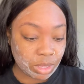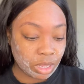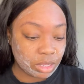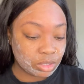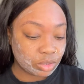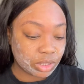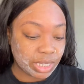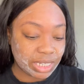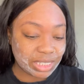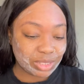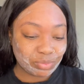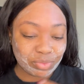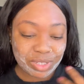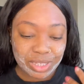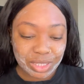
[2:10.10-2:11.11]
So yeah, I just
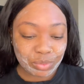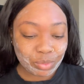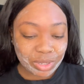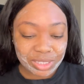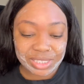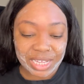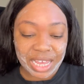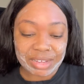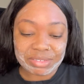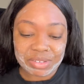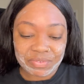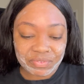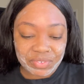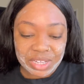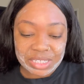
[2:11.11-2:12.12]
really wanted to have some
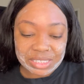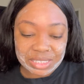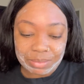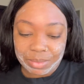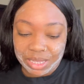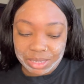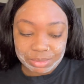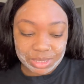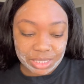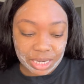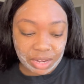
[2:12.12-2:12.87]
fun and some makeup today.